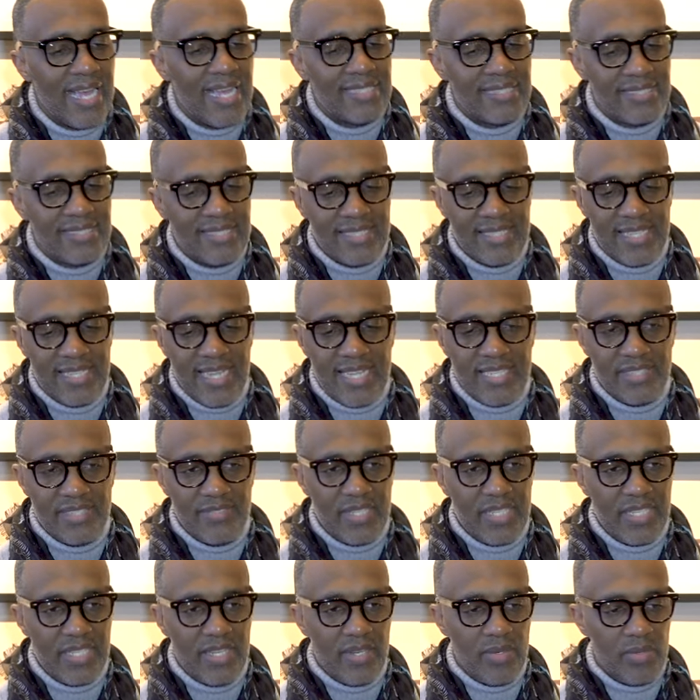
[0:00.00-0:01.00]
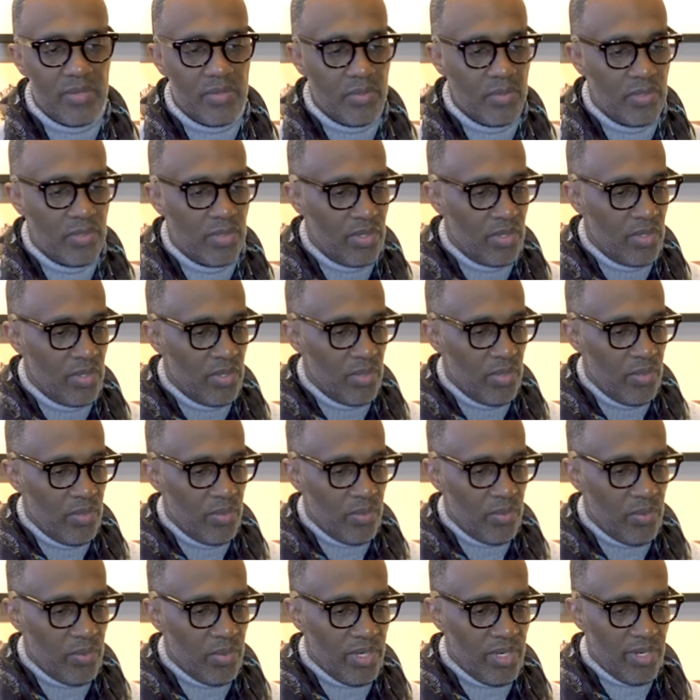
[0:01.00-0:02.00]
As today's video,
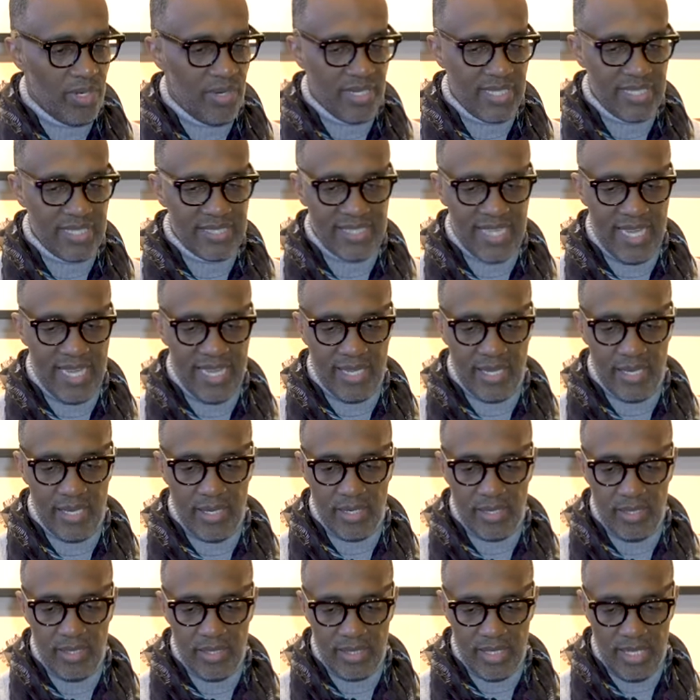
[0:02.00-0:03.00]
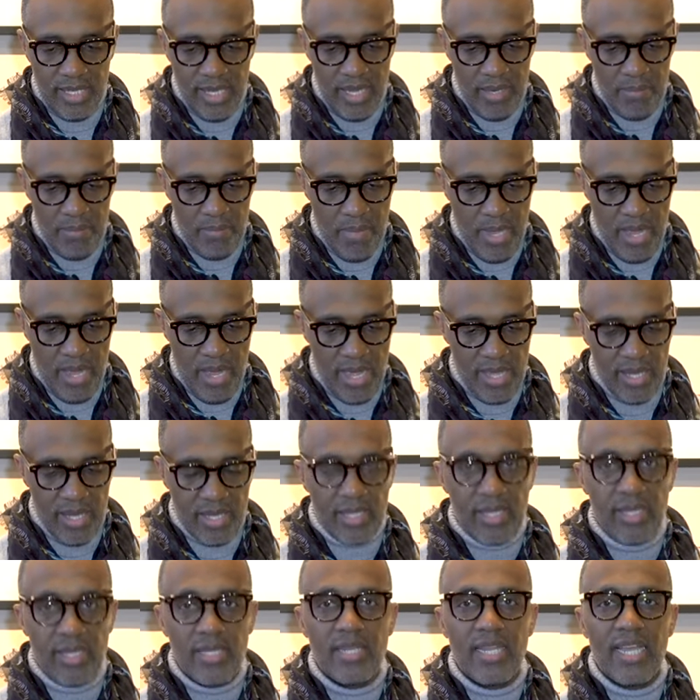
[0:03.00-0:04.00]
we're going to take a look at my
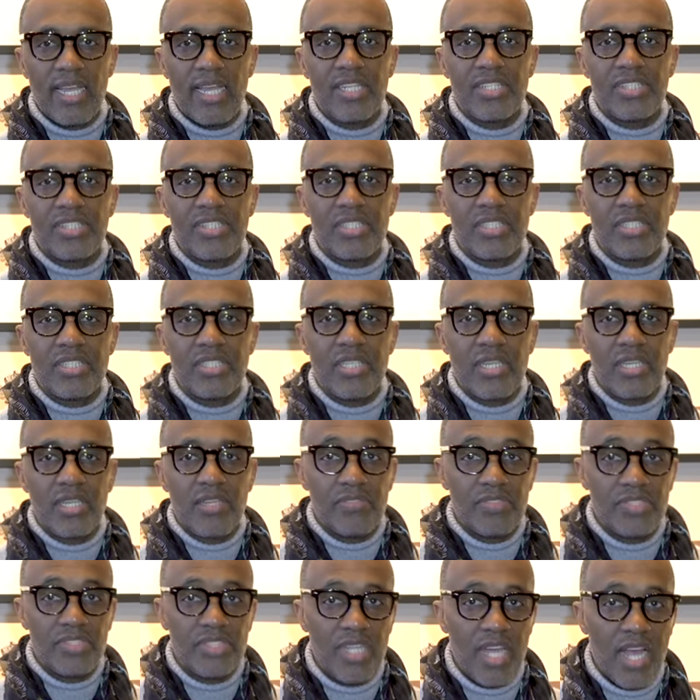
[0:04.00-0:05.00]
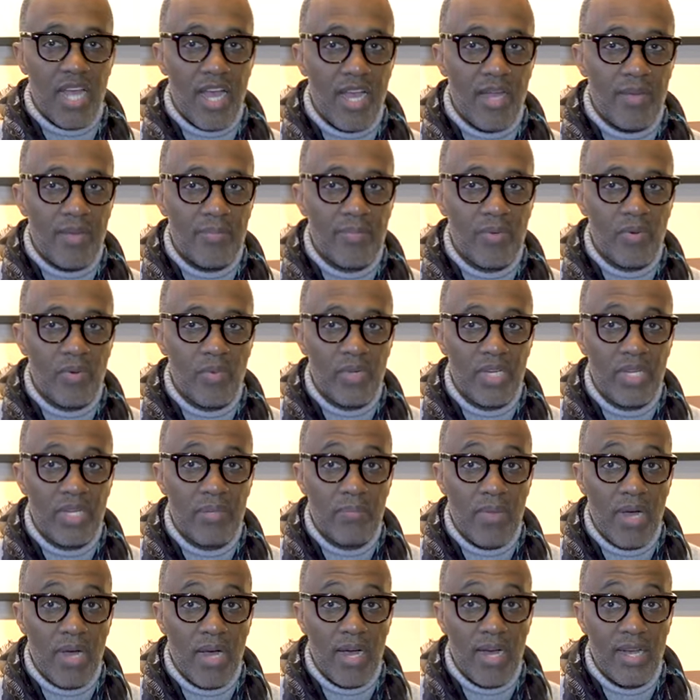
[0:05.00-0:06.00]
collection of Jacques Marie
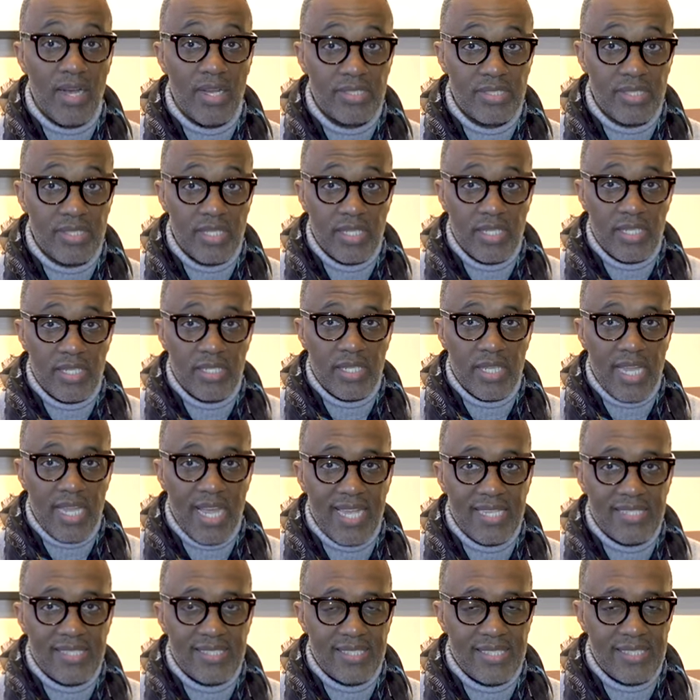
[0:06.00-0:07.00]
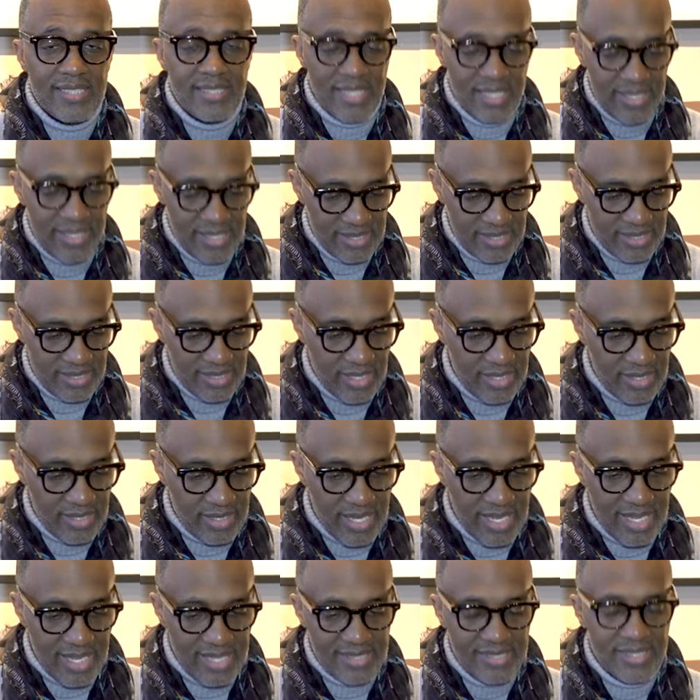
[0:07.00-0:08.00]
Mage glasses,
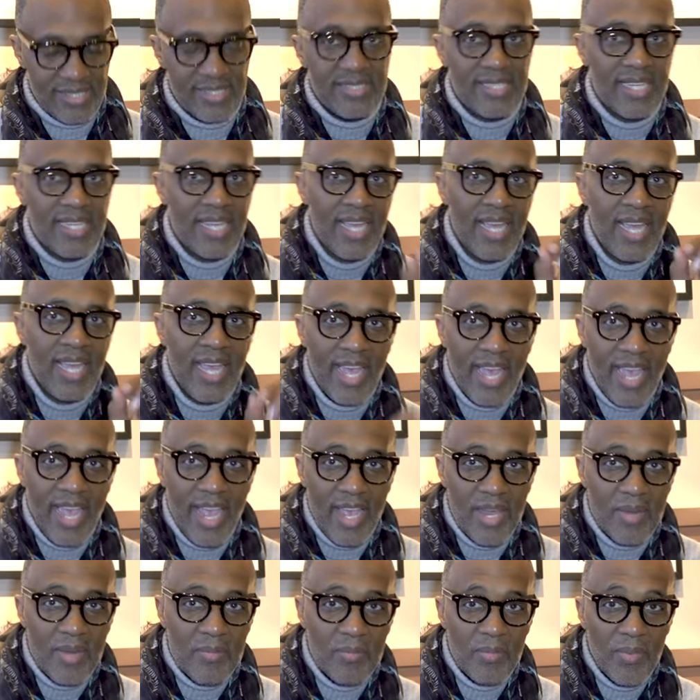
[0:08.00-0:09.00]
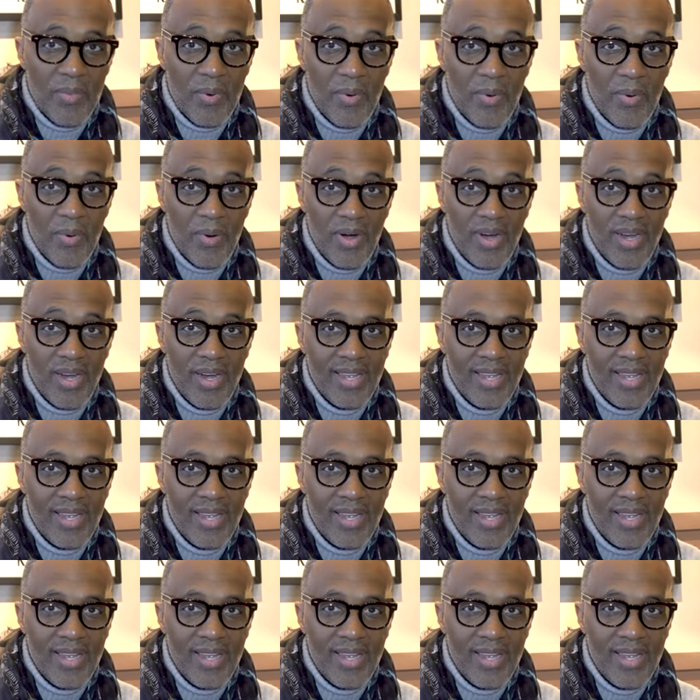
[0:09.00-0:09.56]
sunglasses, and more.